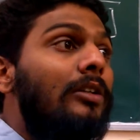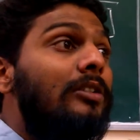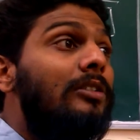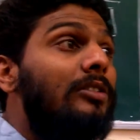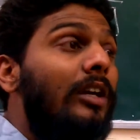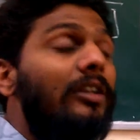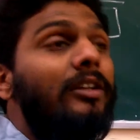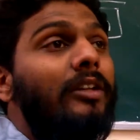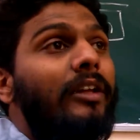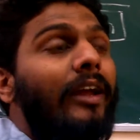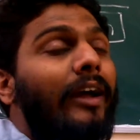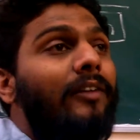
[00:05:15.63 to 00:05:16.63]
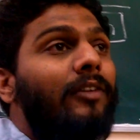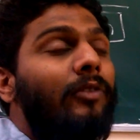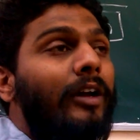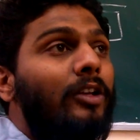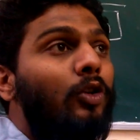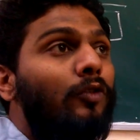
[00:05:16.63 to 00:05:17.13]
suddenly have a
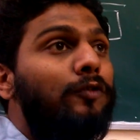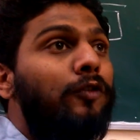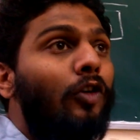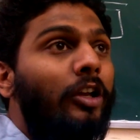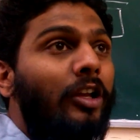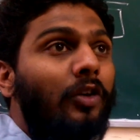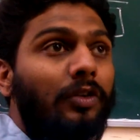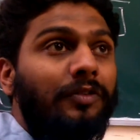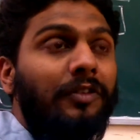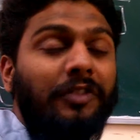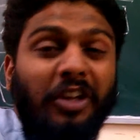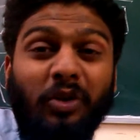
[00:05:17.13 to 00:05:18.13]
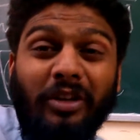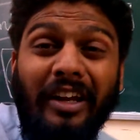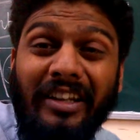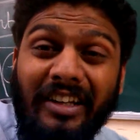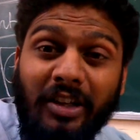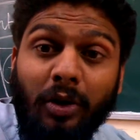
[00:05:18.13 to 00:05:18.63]
value of 40 or 50 or
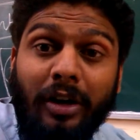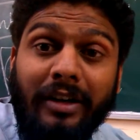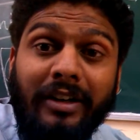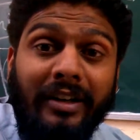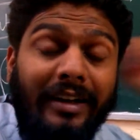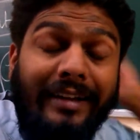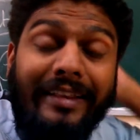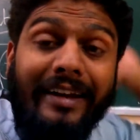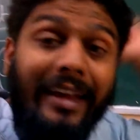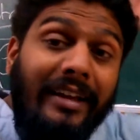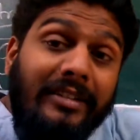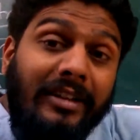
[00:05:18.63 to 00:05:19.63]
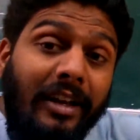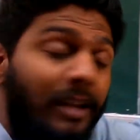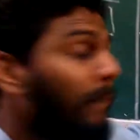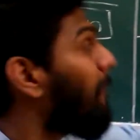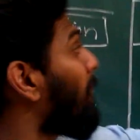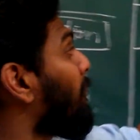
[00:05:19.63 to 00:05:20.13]
90 or 100, like that
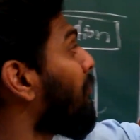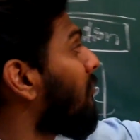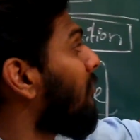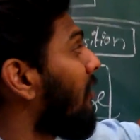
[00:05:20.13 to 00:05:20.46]
extreme.